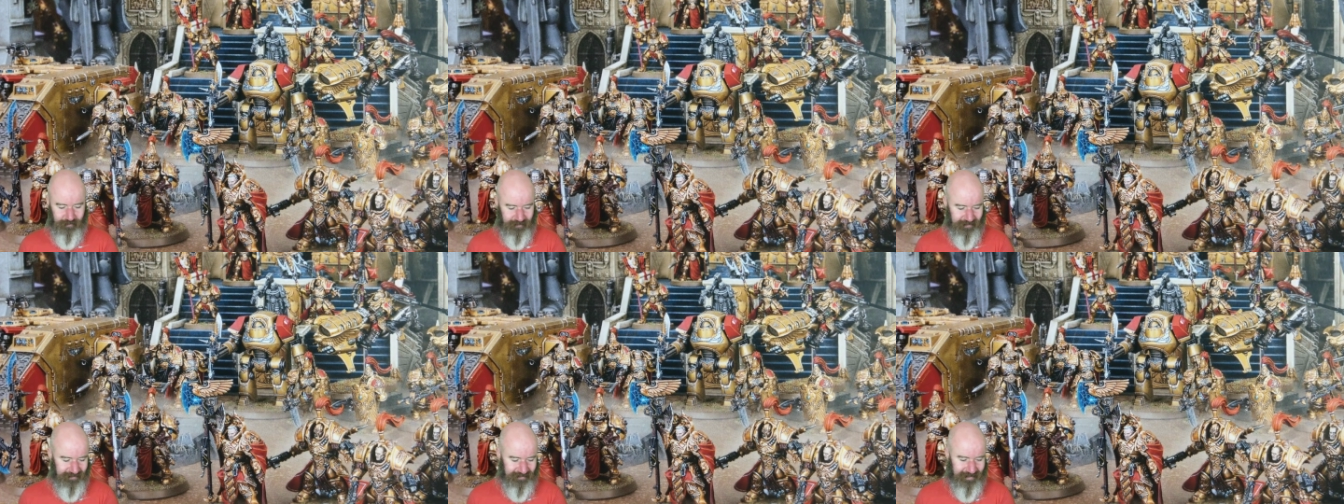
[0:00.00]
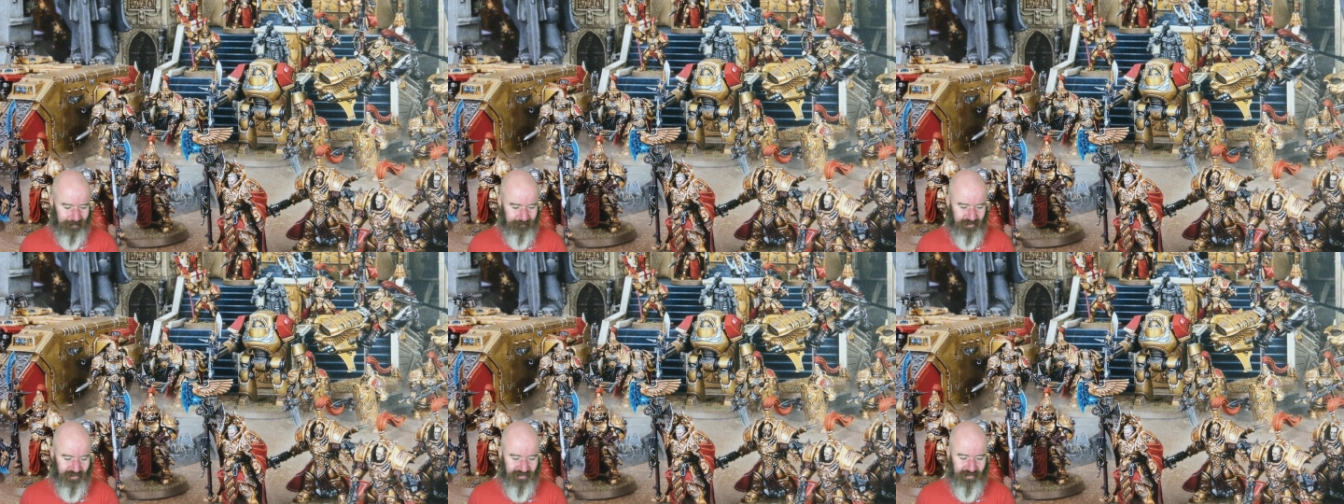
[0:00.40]
I think it's
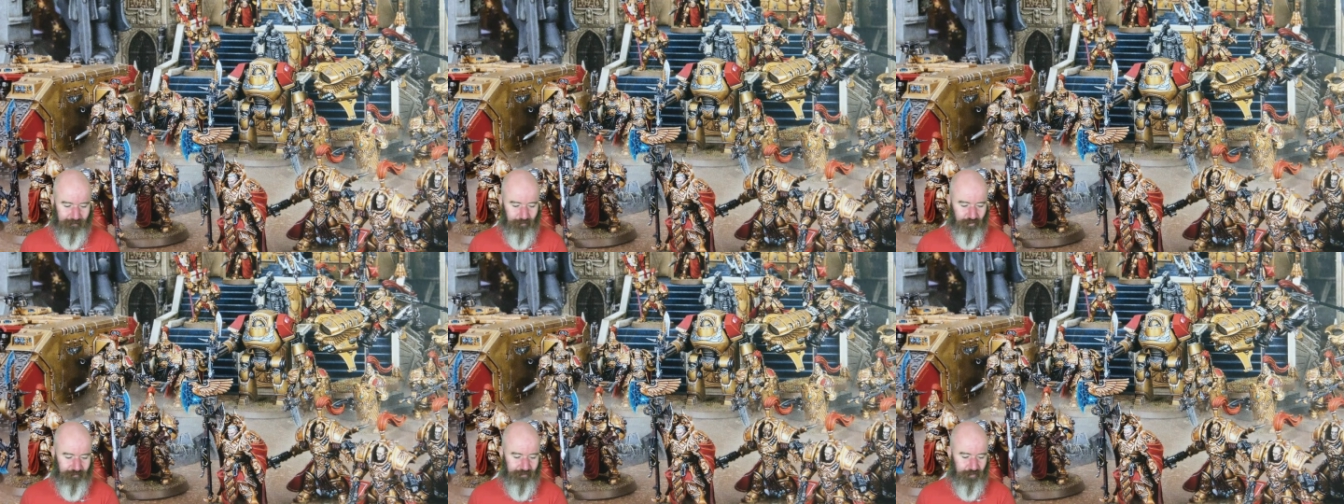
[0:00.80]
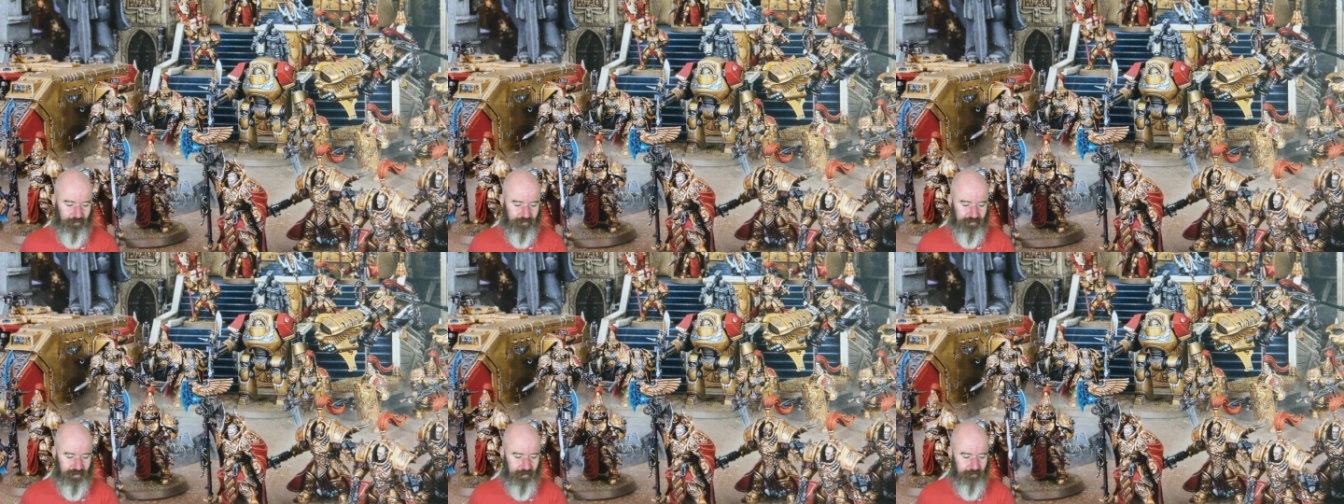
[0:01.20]
Captain General of the
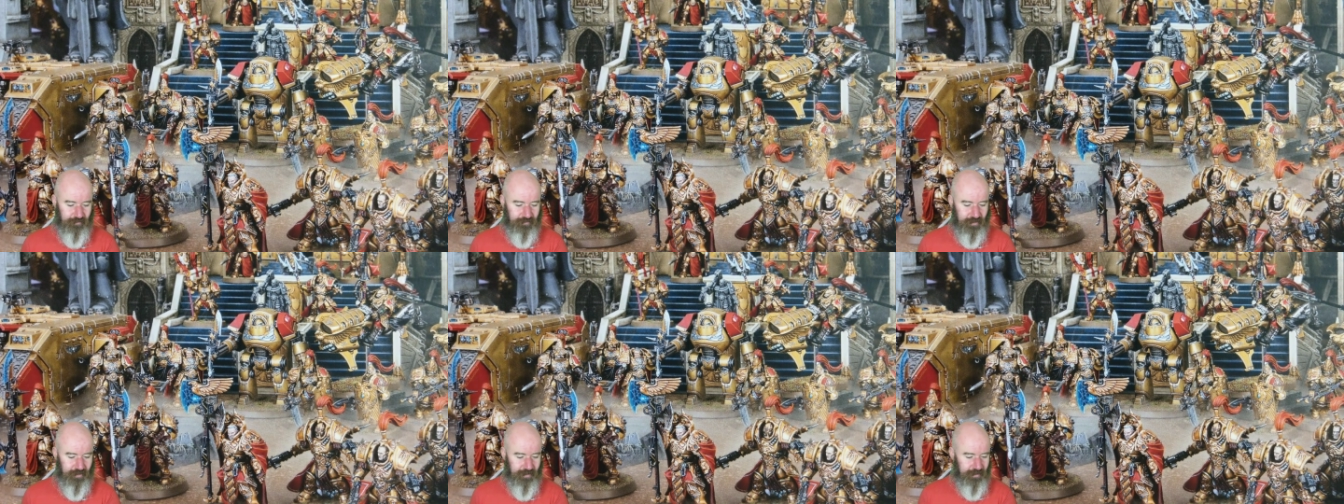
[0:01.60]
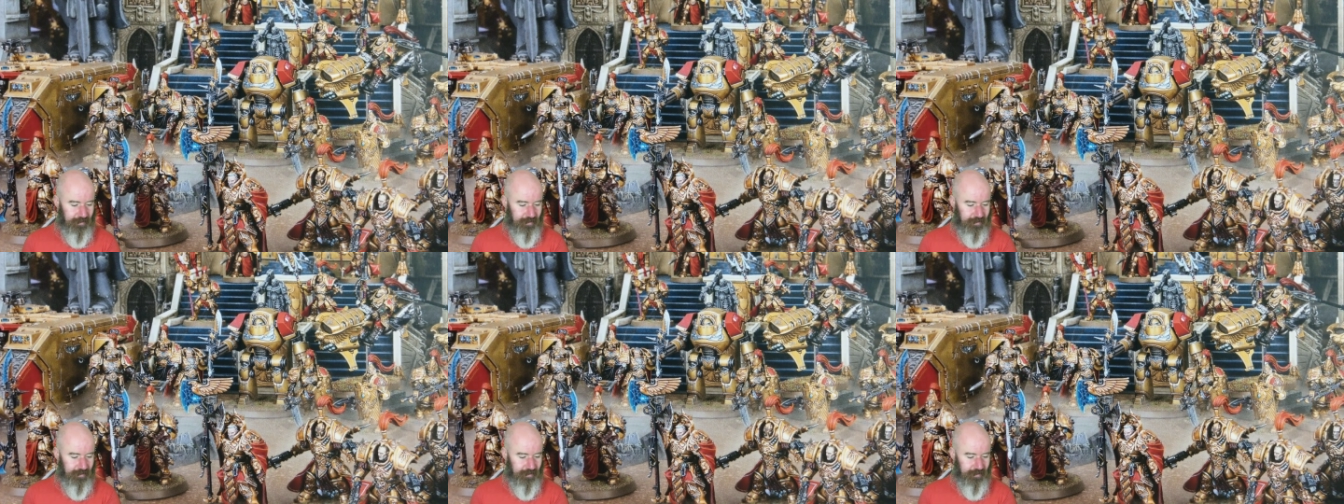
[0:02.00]
Custodes.